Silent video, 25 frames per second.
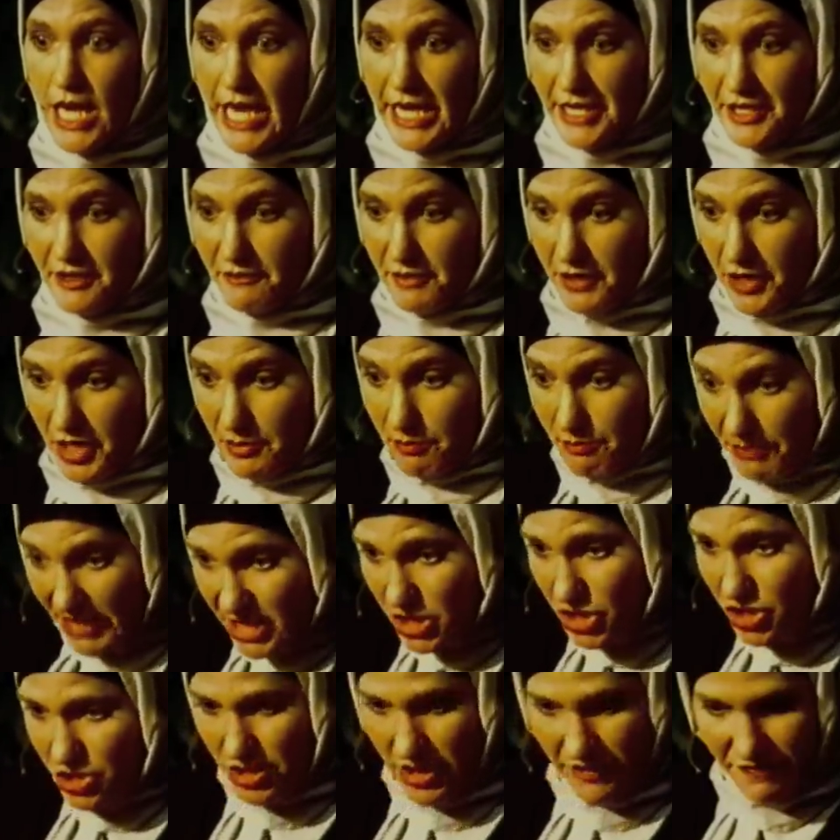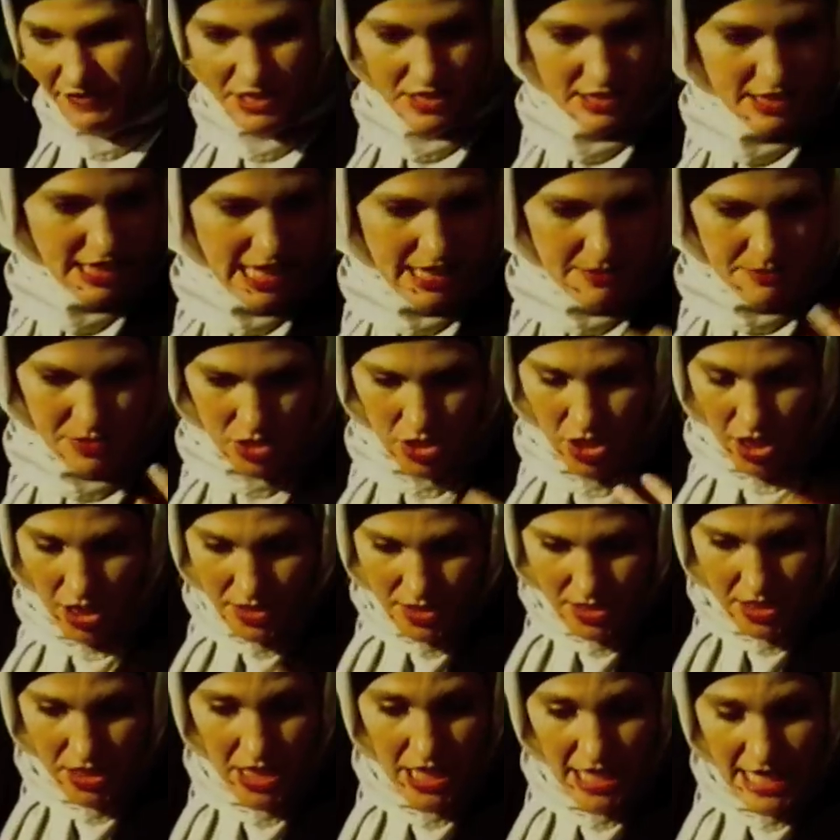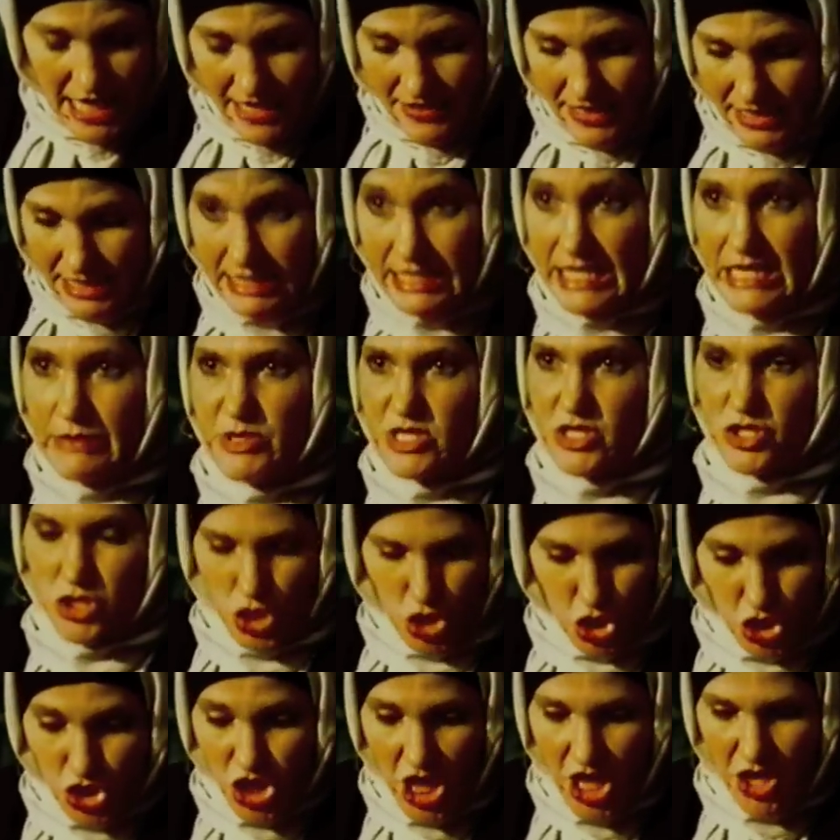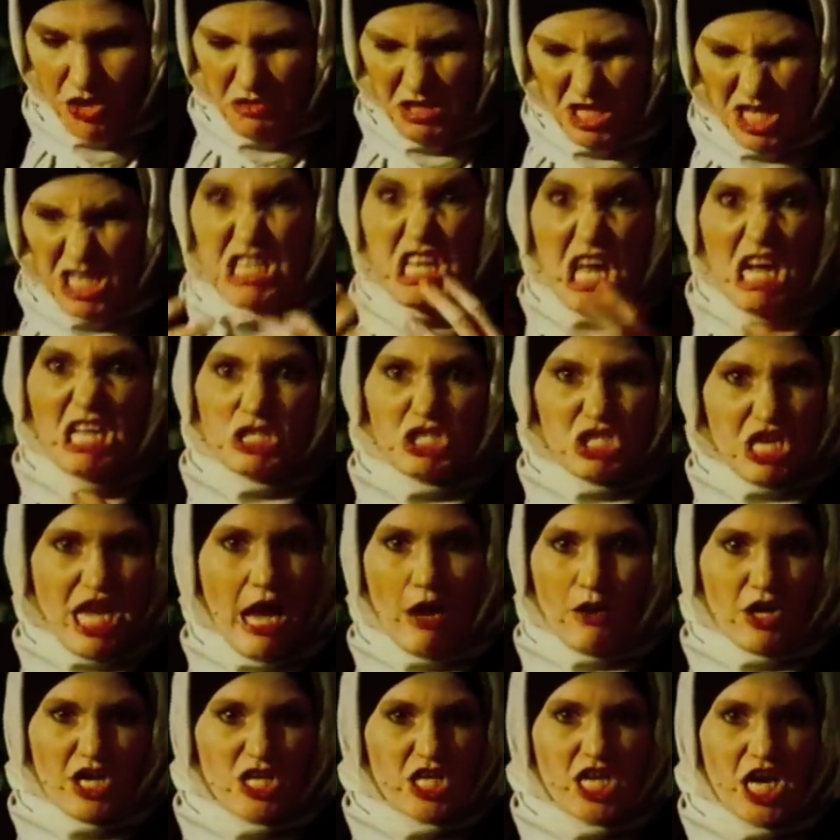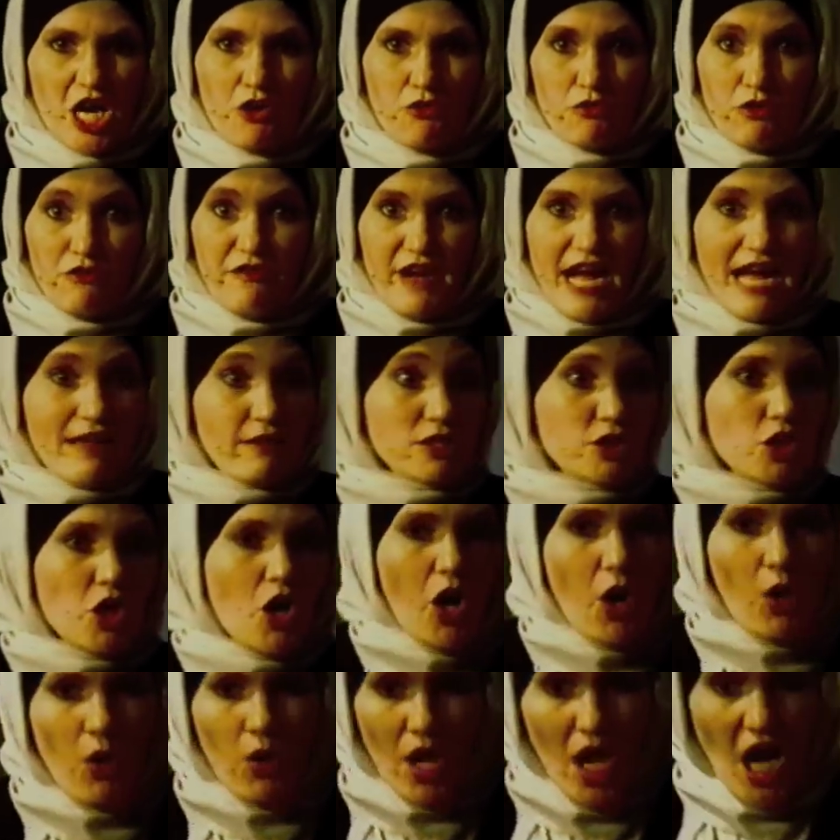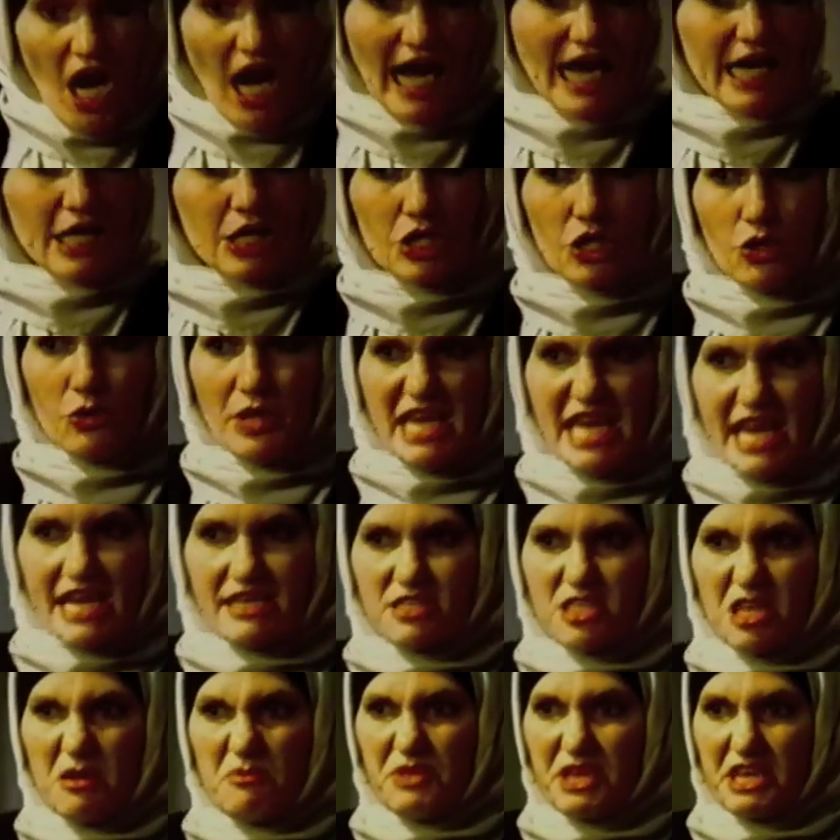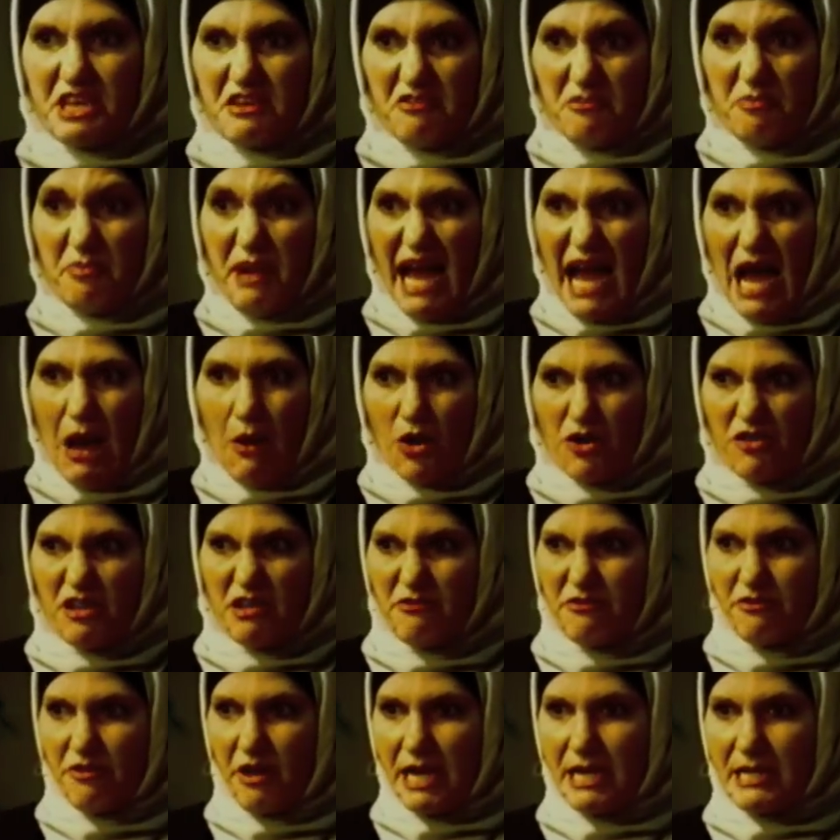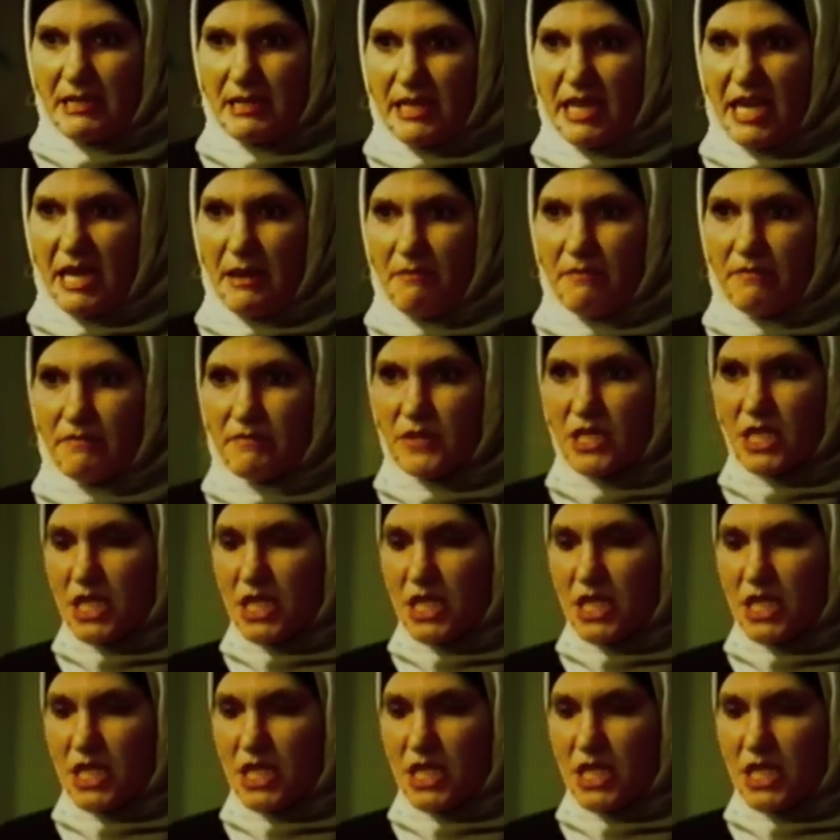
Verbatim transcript: And the very mention of his names caused the, the demons to shudder and lunge out in guttural violence. Oh, I knew he had something of power that frightened them.